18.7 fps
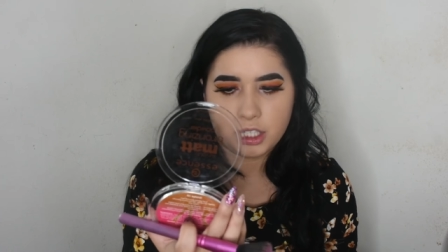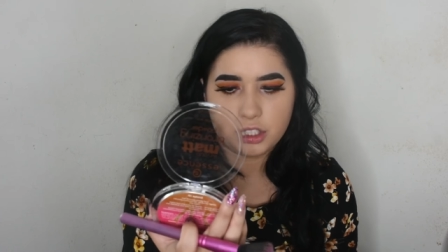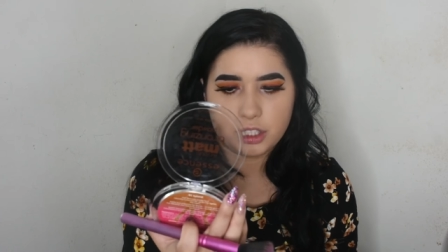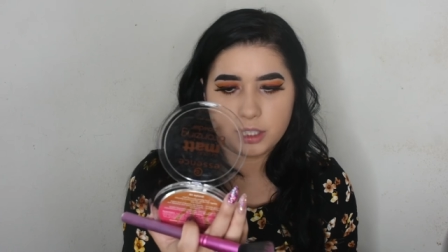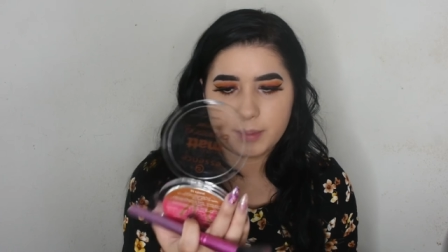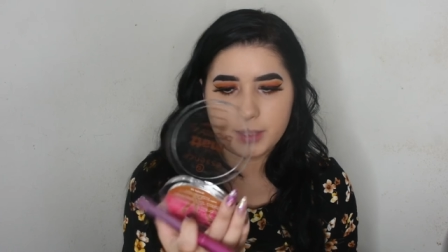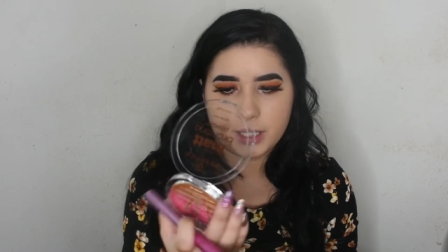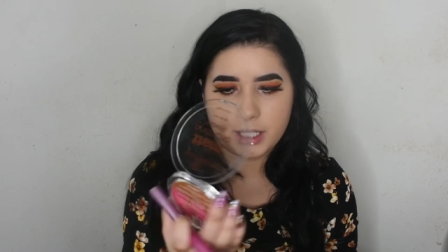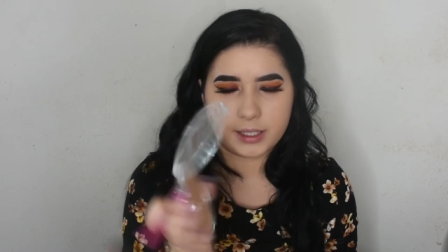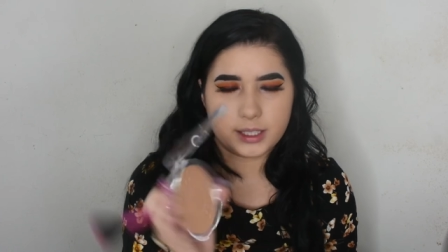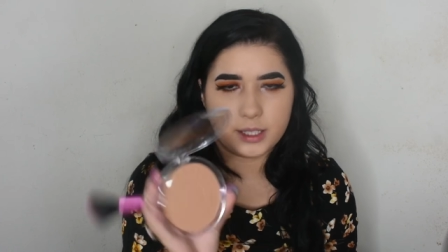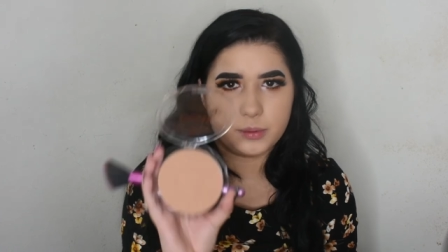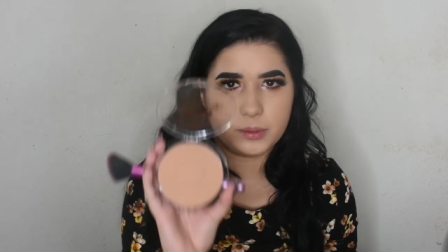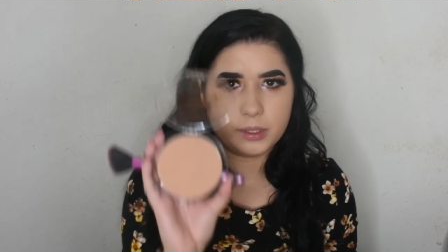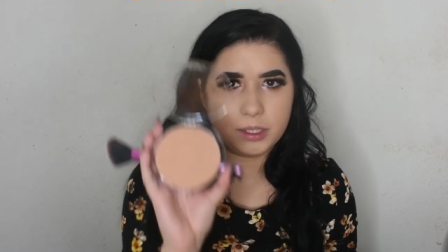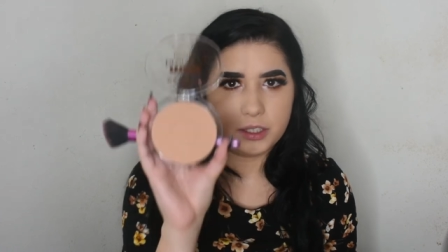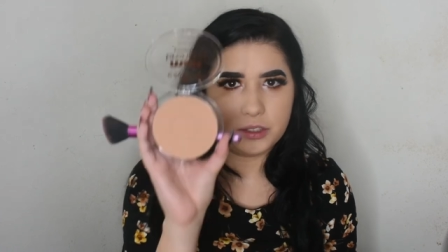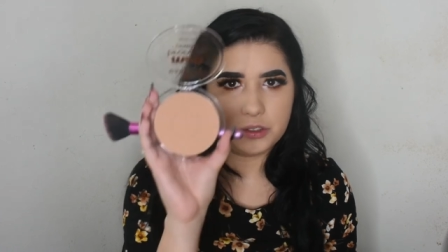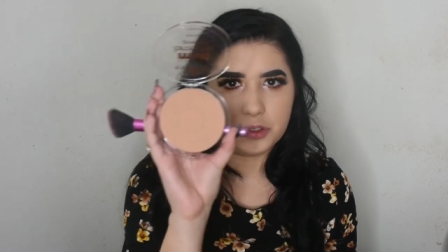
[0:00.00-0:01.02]
just because I
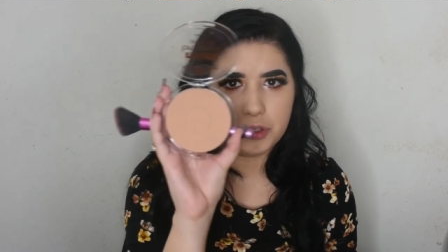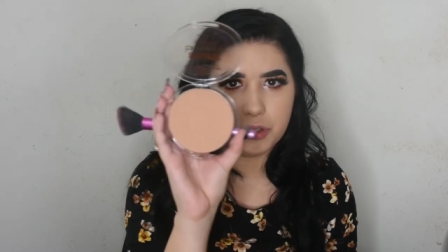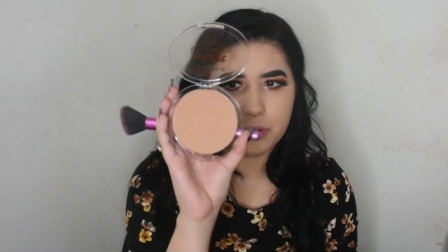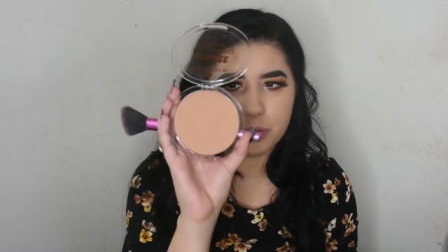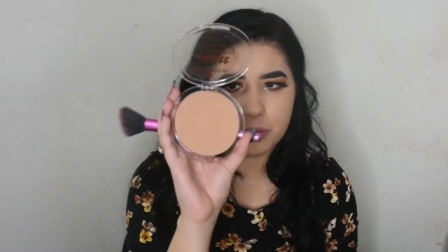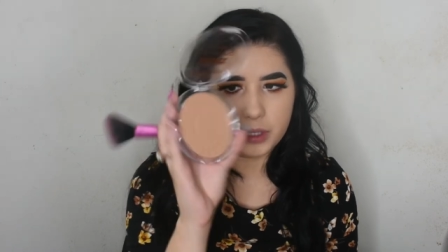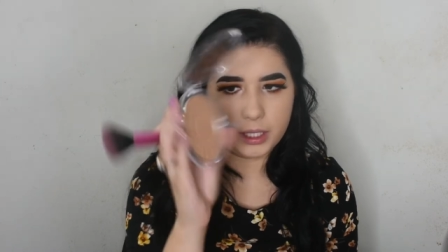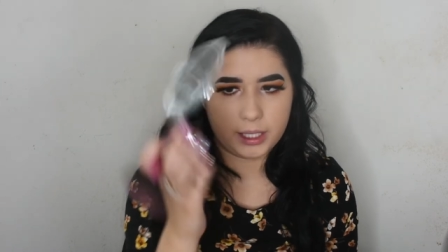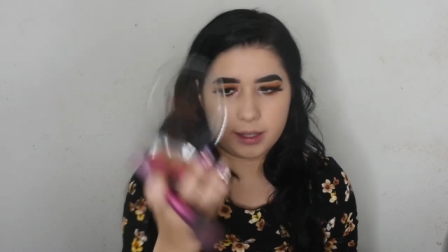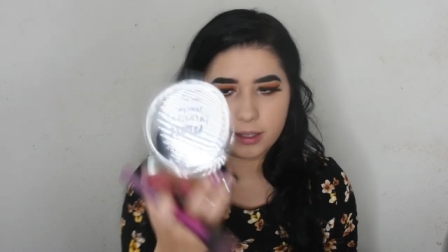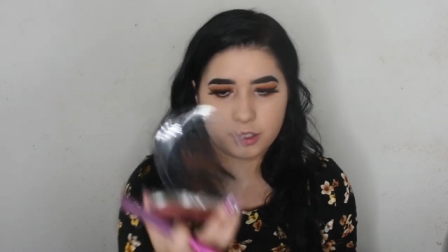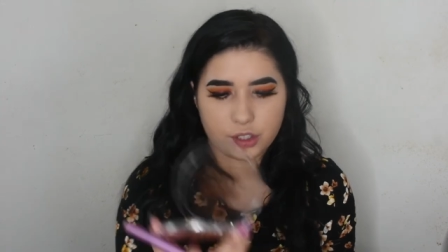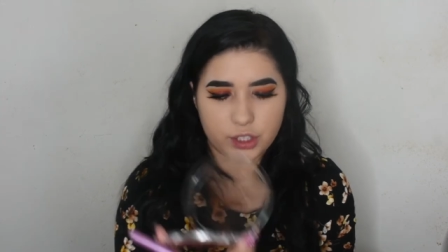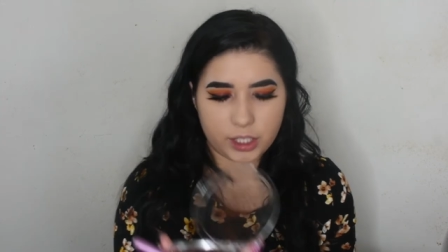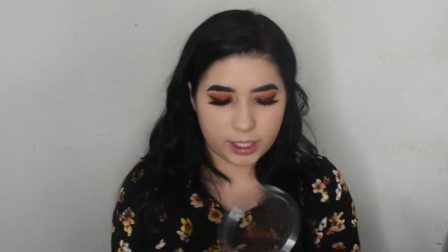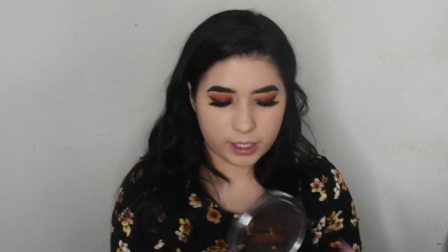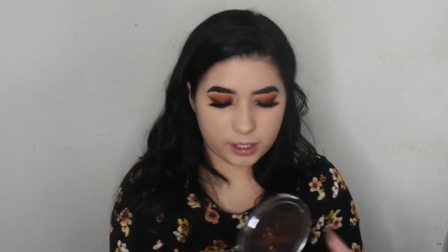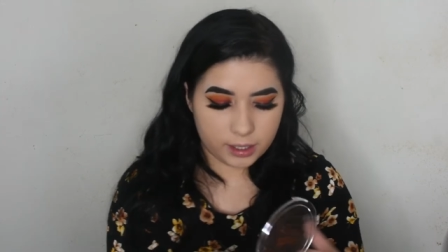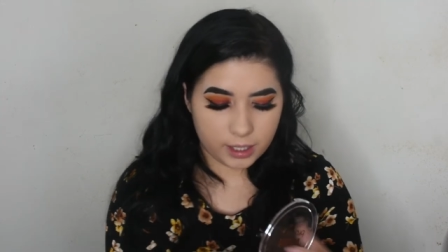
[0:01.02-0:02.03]
really do like the
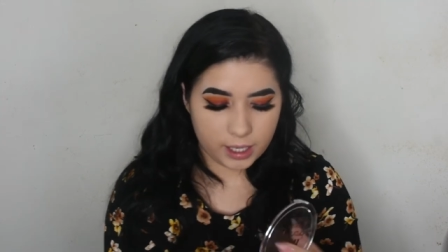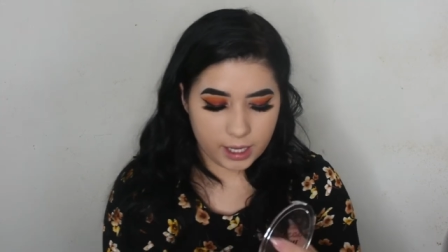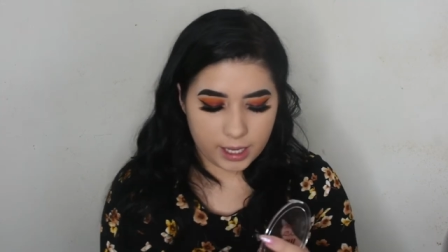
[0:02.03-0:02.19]
shade.